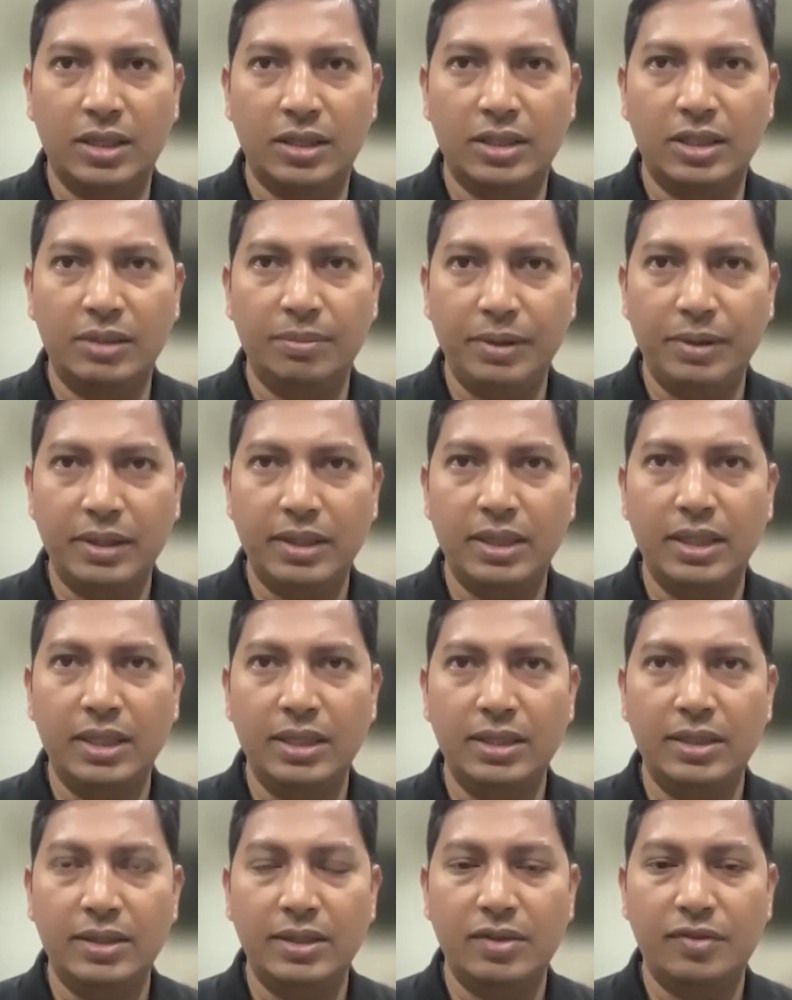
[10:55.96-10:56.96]
Typically,
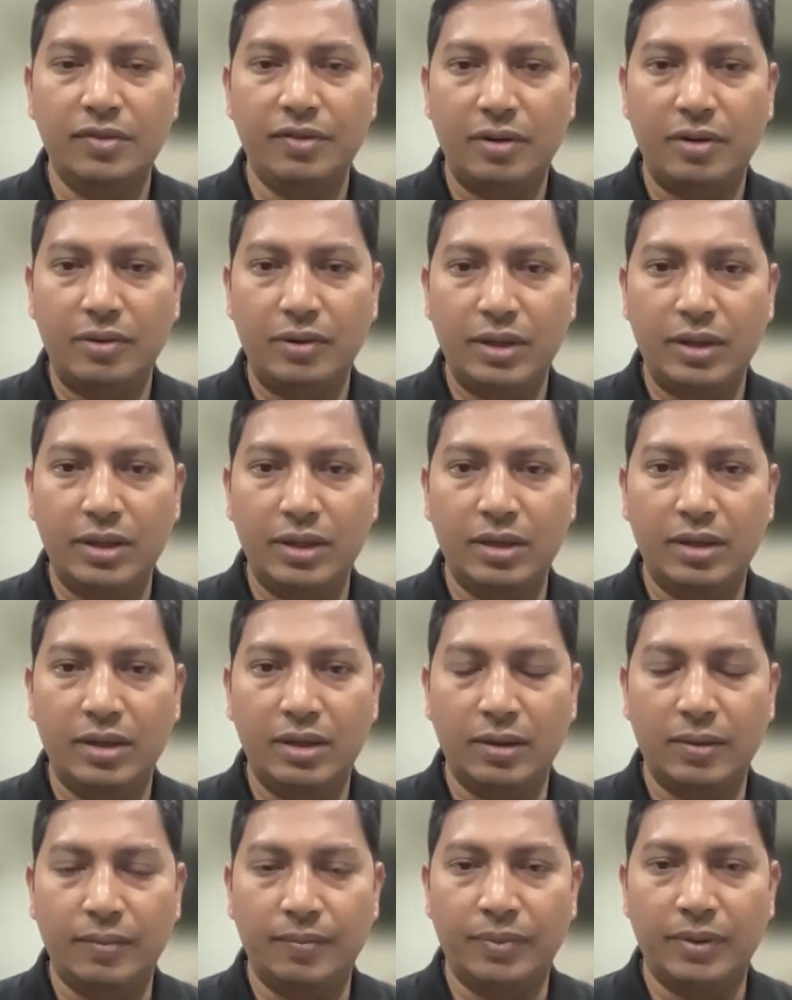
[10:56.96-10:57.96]
this is found
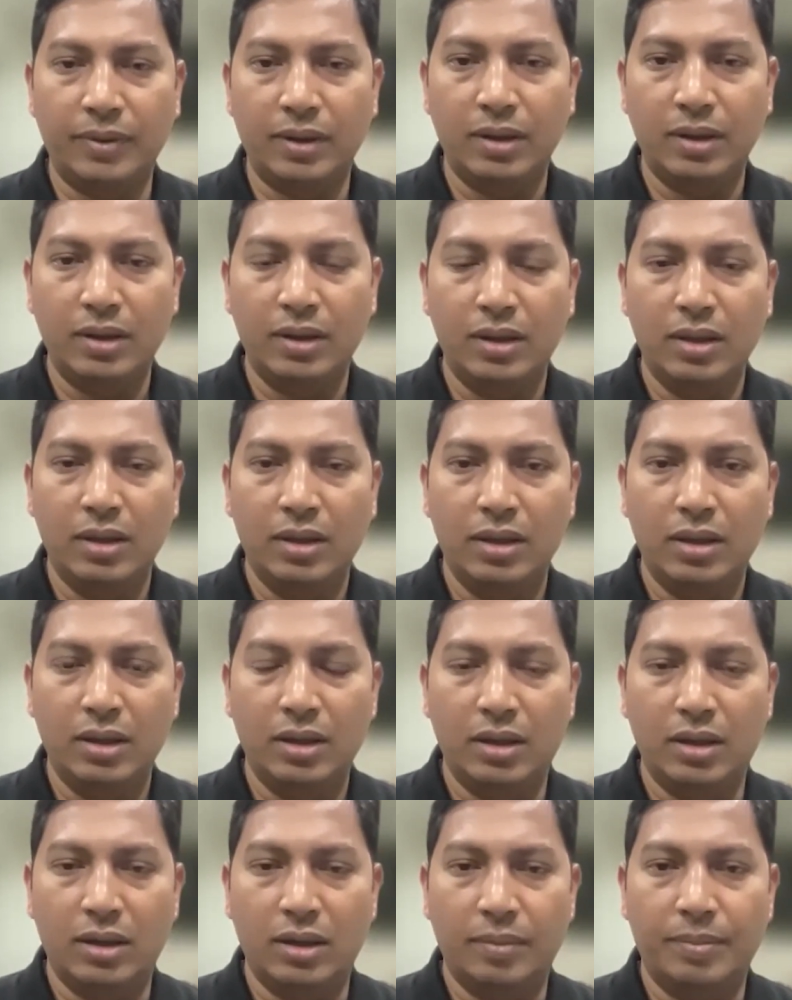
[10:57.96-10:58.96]
in
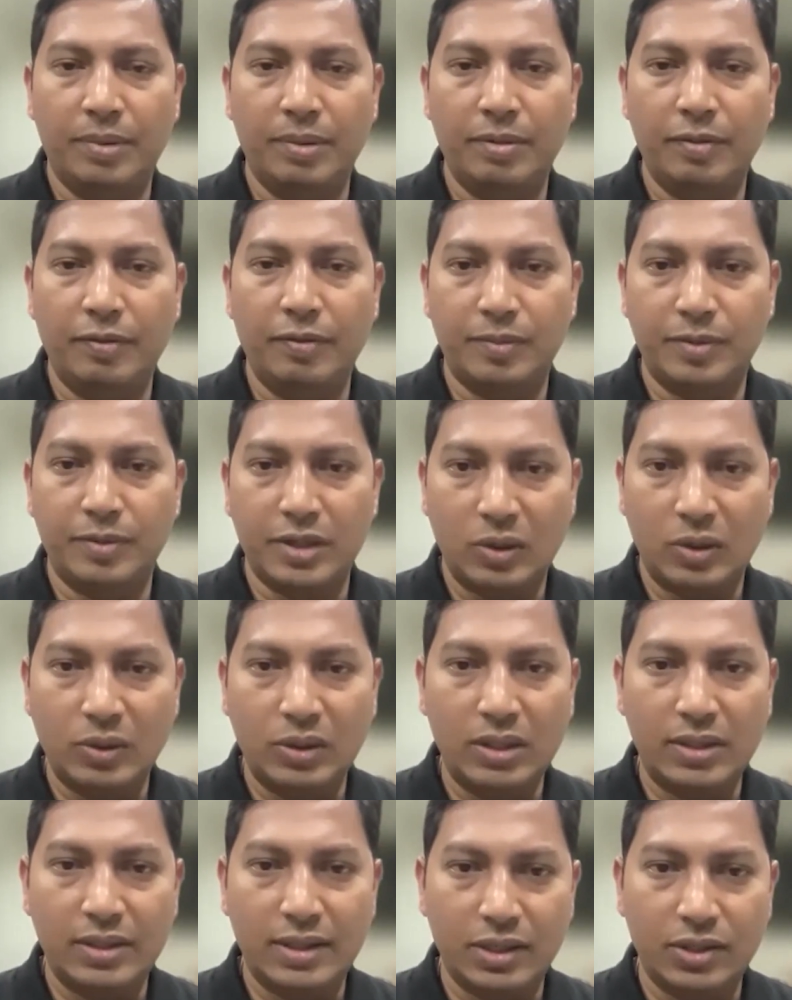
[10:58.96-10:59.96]
people from
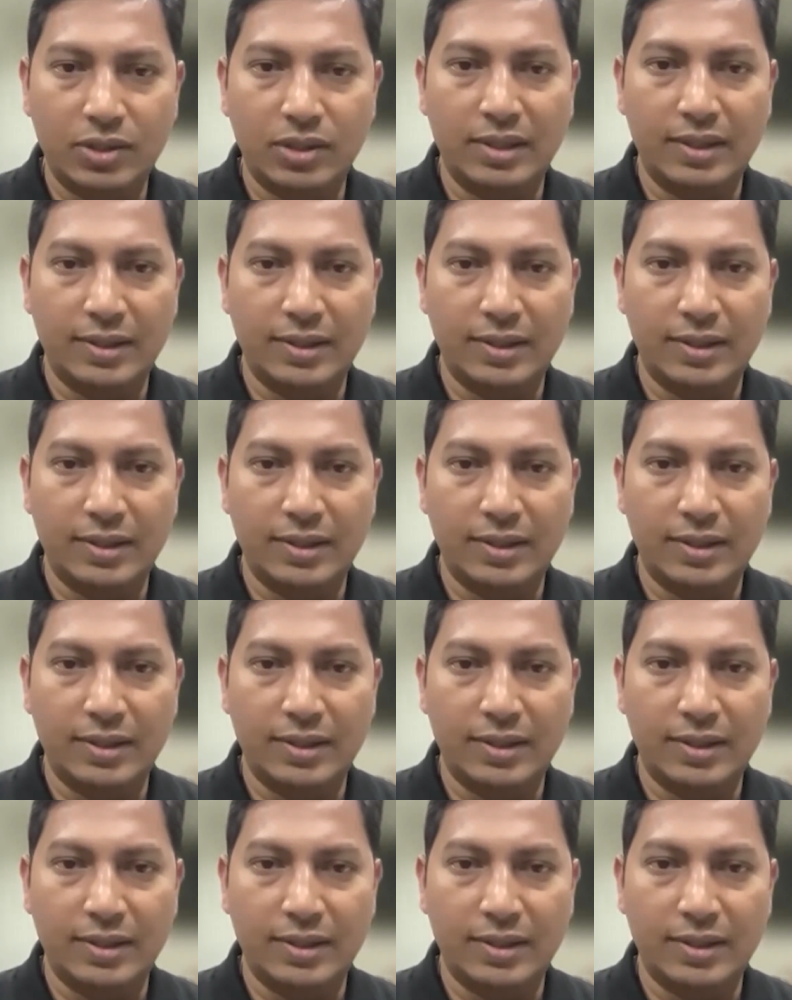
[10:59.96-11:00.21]
Southeast Asian